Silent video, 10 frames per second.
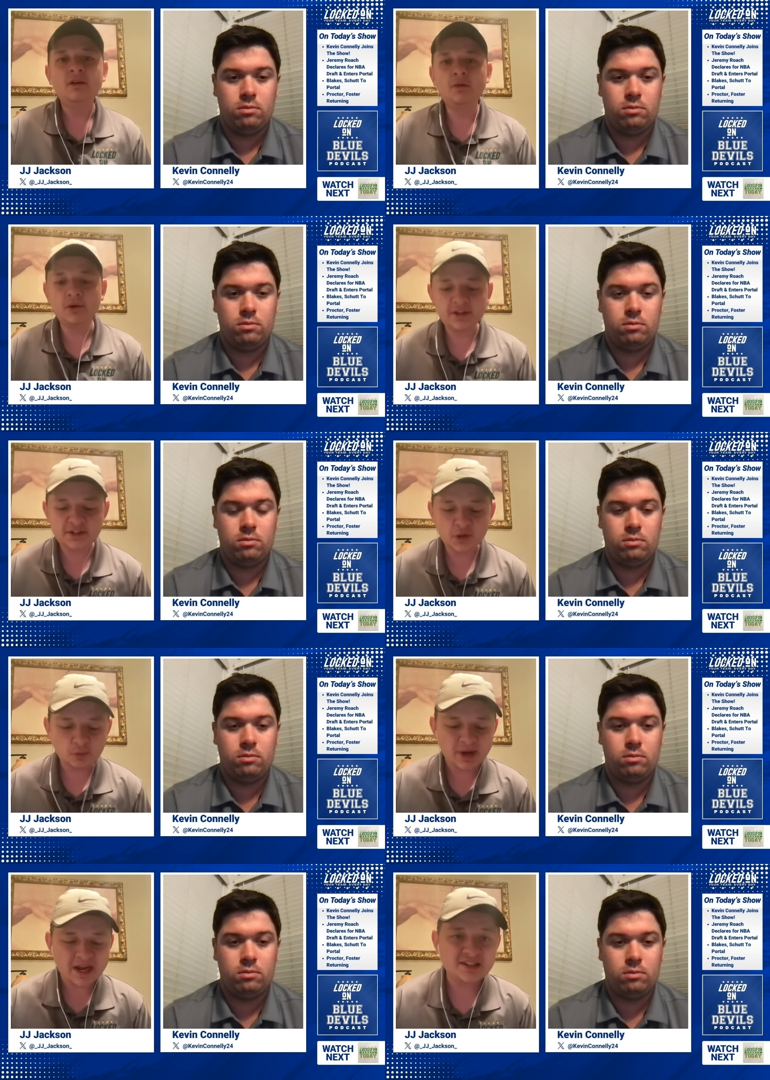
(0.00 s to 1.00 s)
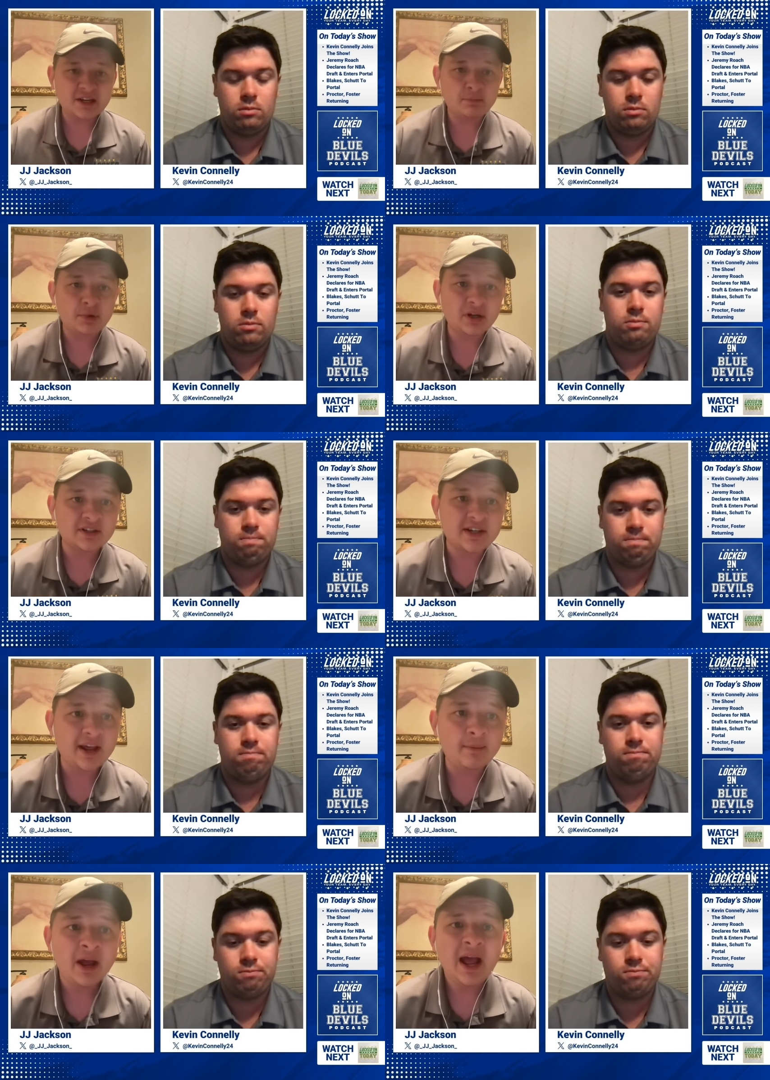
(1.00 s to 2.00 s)
Speaker 1: for this Duke basketball
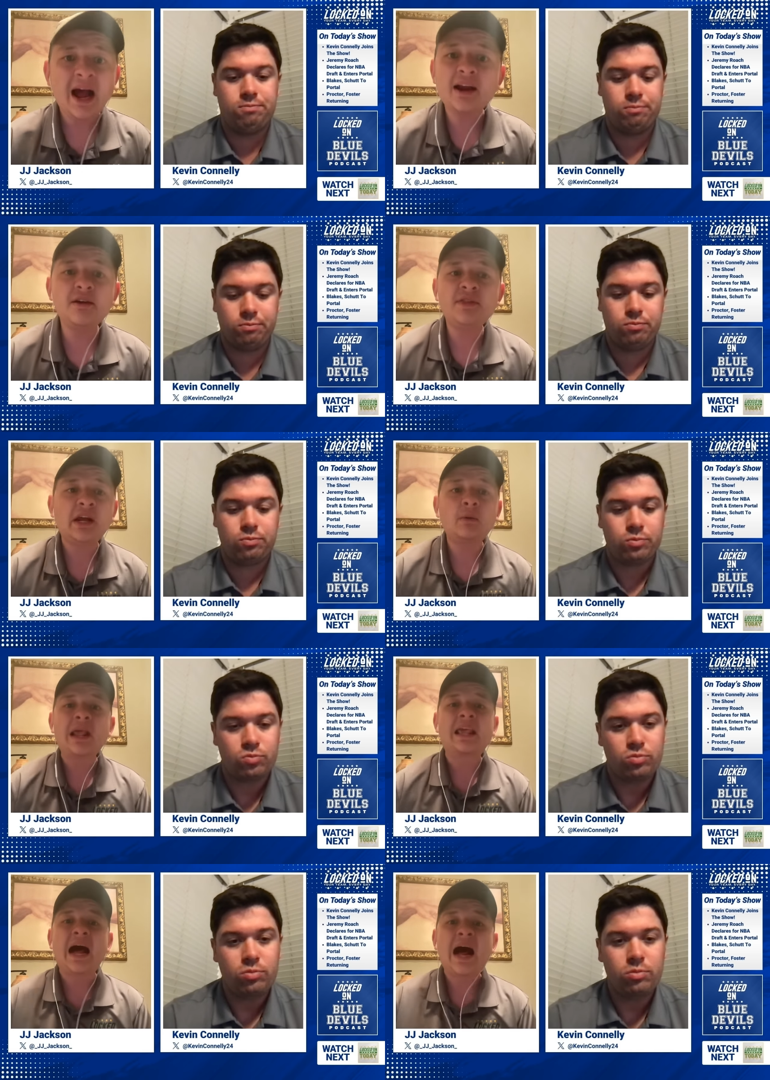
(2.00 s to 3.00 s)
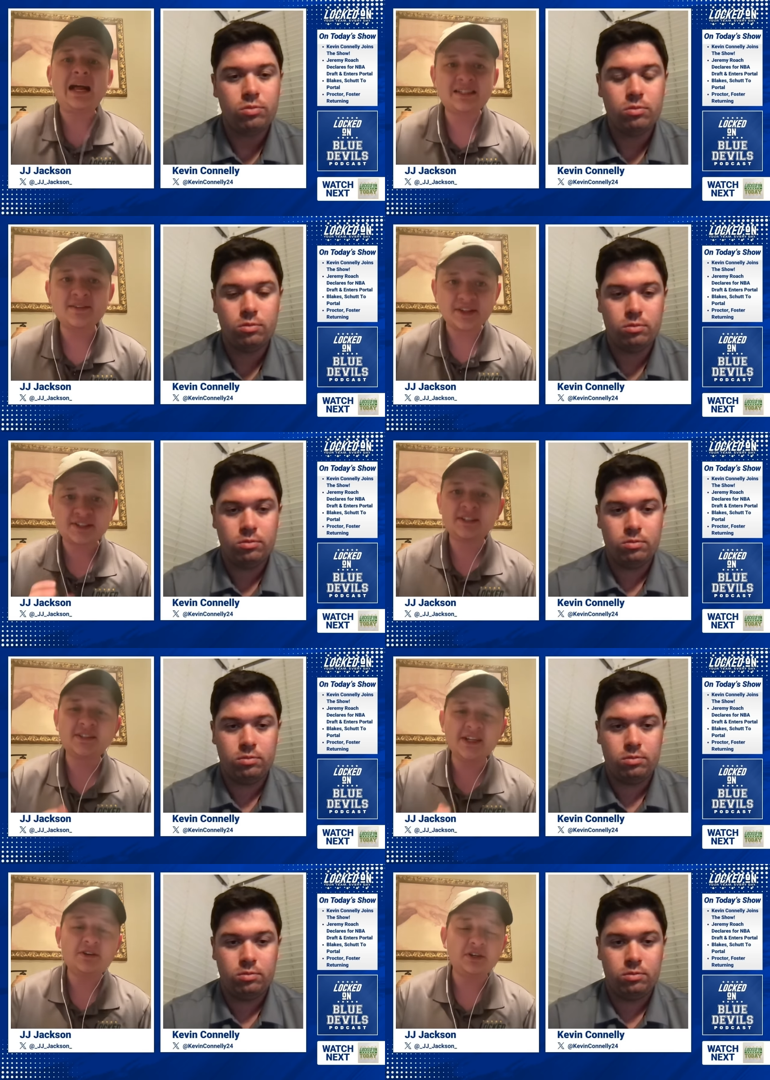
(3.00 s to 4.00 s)
team. How do you think we got to this
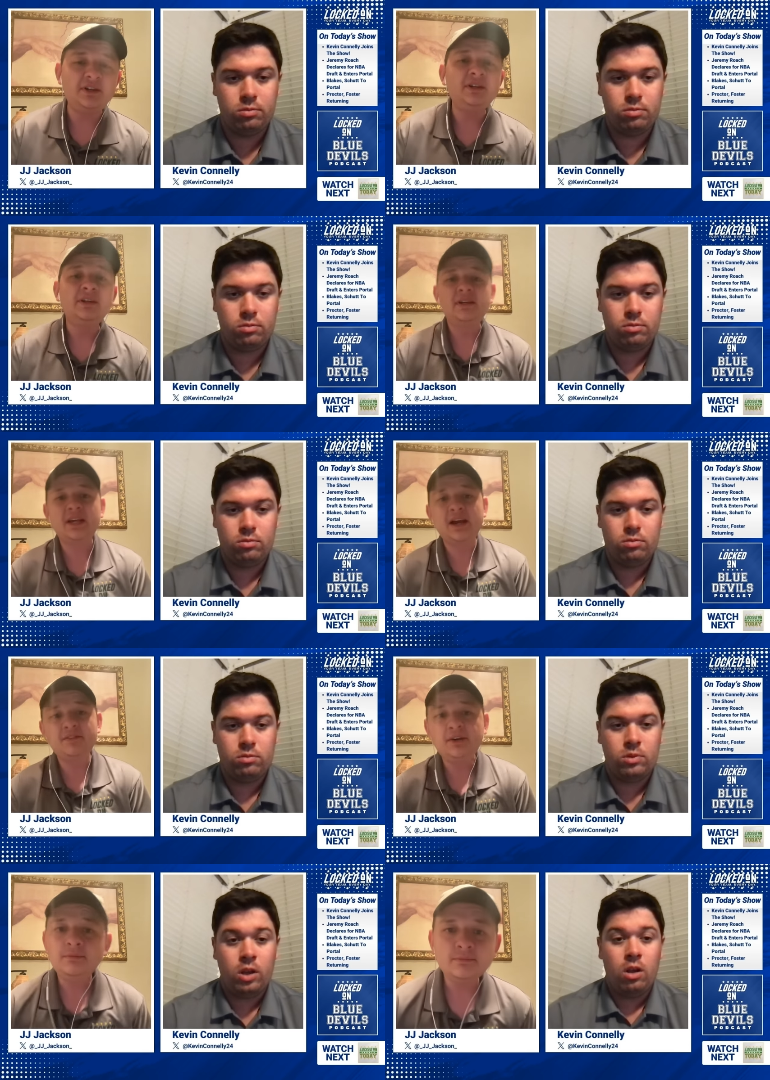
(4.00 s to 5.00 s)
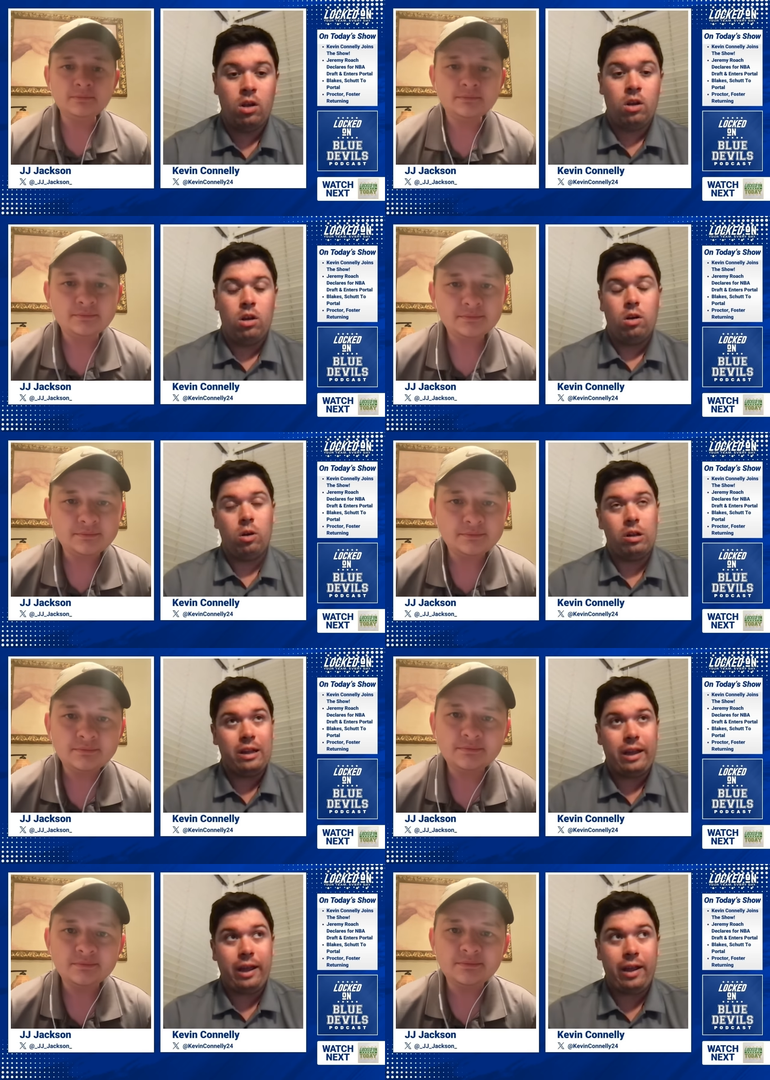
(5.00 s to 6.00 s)
decision, Kevin?
Speaker 2: Well,
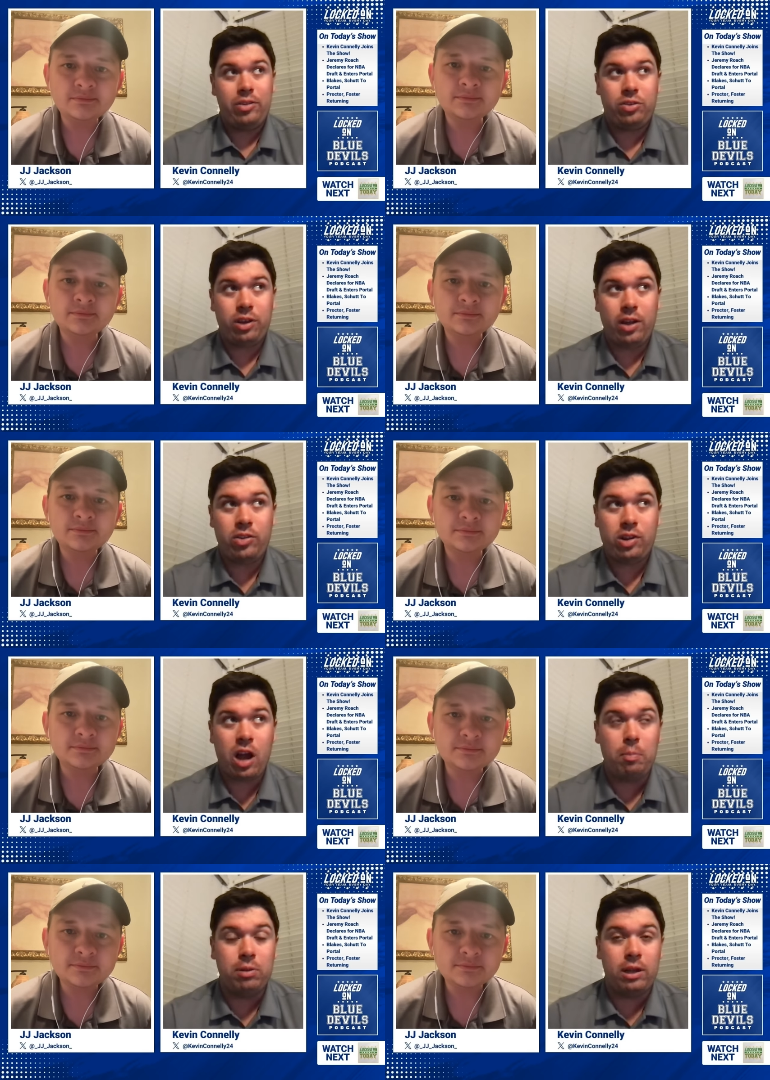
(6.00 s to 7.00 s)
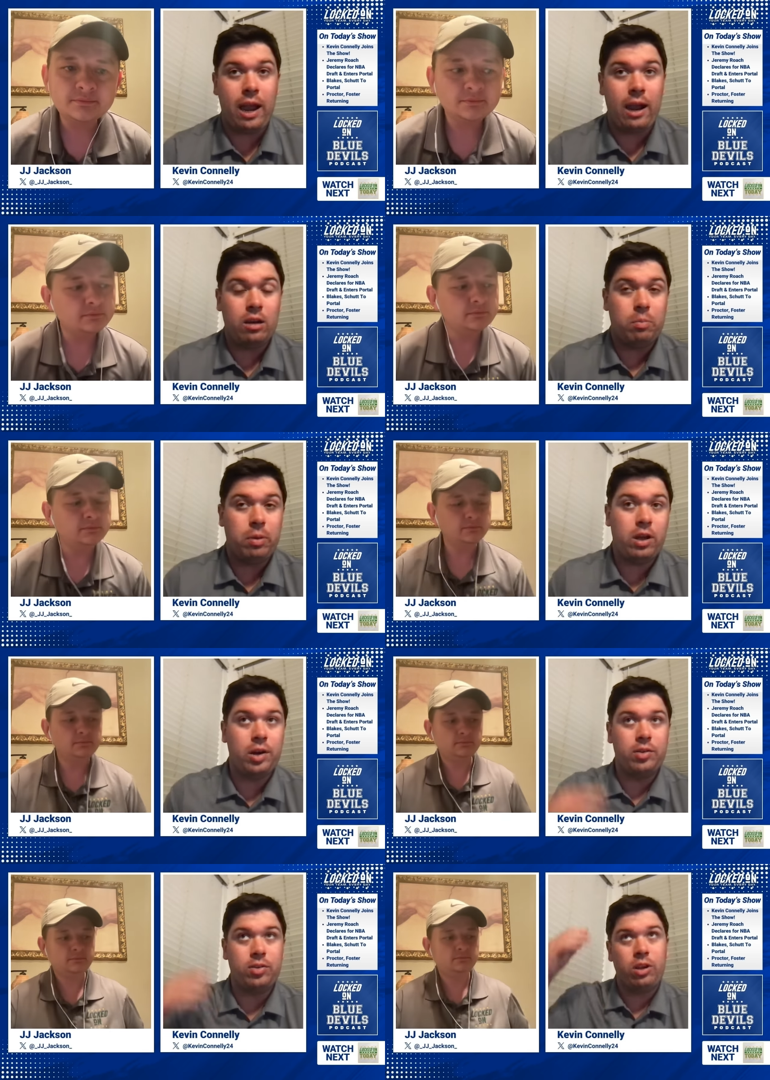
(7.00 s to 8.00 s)
it's it's complicated
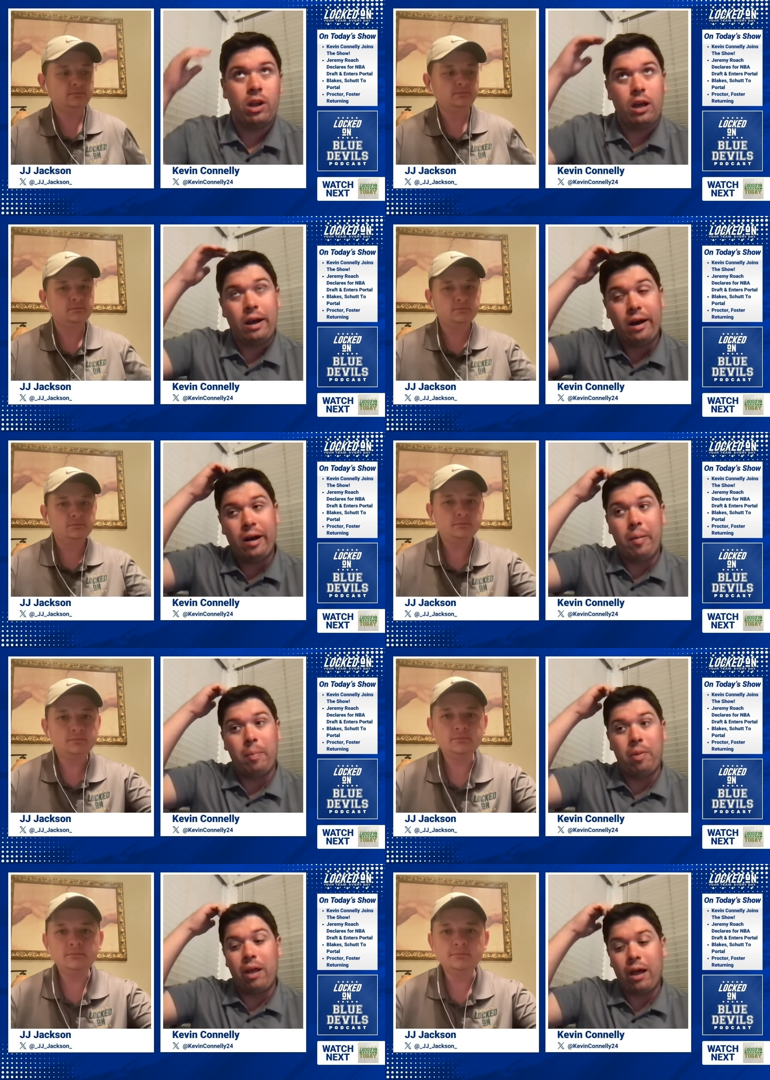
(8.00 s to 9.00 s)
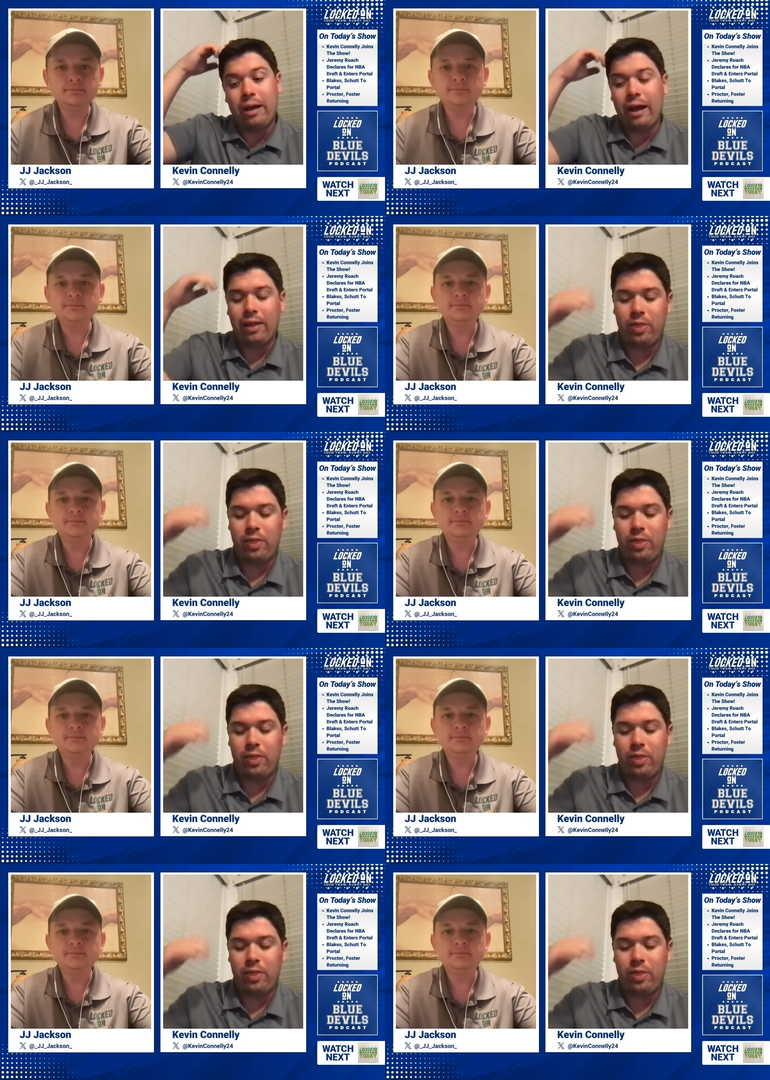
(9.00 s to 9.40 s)
because um, I, I